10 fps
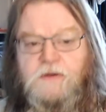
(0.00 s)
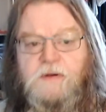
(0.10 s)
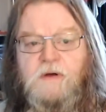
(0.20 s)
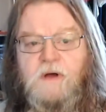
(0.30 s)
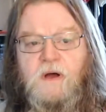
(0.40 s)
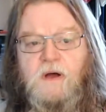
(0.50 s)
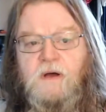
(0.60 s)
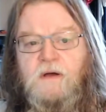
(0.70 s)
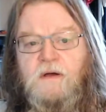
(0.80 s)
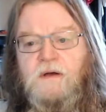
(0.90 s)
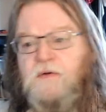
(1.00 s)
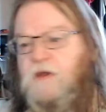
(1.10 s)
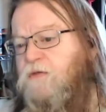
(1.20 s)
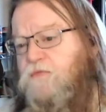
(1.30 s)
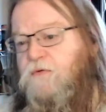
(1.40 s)
I'll
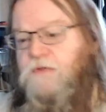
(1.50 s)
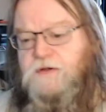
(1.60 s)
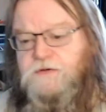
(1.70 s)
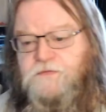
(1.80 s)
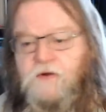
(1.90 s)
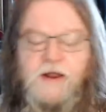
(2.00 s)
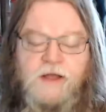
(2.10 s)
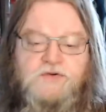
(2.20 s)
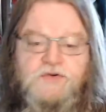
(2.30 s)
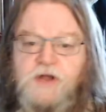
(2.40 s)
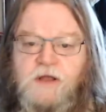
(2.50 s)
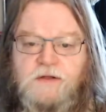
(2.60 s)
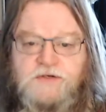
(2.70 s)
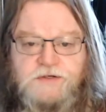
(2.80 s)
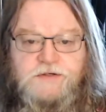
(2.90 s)
get through these financial
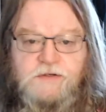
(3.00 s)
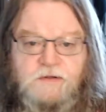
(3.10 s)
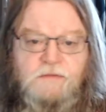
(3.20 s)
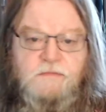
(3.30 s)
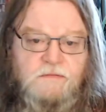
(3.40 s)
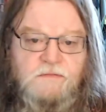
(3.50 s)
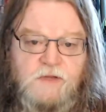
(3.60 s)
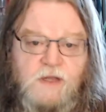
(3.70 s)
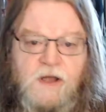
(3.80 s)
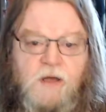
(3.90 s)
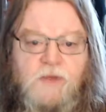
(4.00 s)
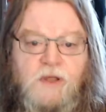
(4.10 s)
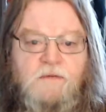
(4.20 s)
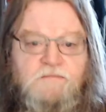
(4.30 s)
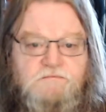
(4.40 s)
challenges and then I'll
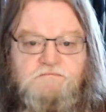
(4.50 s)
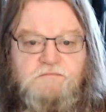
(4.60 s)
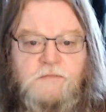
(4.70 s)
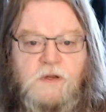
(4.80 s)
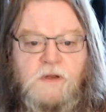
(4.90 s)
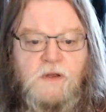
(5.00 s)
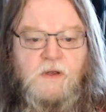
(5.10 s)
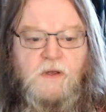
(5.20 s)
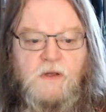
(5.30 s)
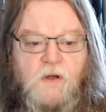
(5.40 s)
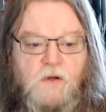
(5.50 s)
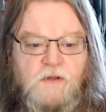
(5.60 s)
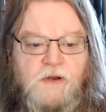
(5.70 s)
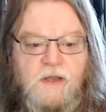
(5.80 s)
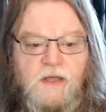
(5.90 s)
be
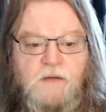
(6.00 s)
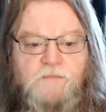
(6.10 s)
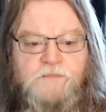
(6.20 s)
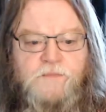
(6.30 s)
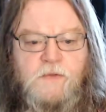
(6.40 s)
golden again.